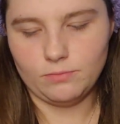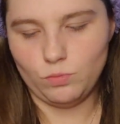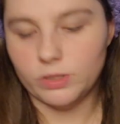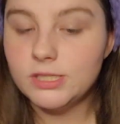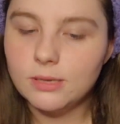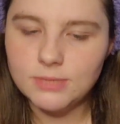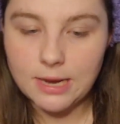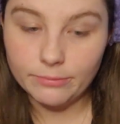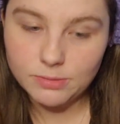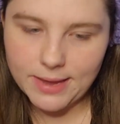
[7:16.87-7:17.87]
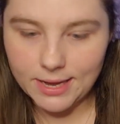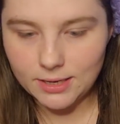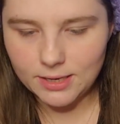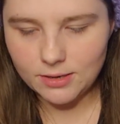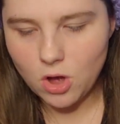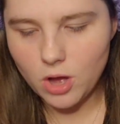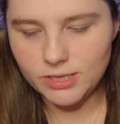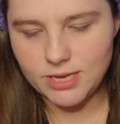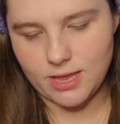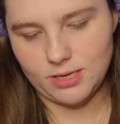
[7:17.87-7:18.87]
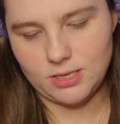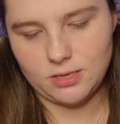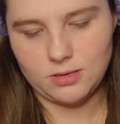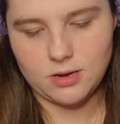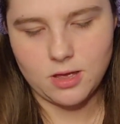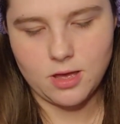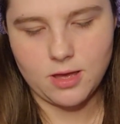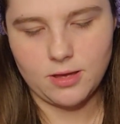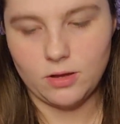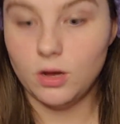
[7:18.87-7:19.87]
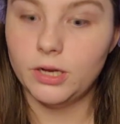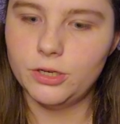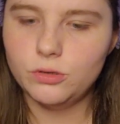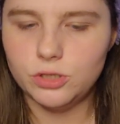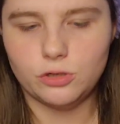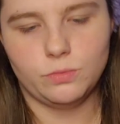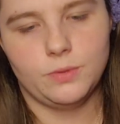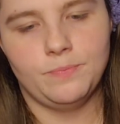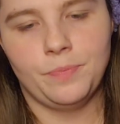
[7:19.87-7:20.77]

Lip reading: would sometimes make content on YouTube,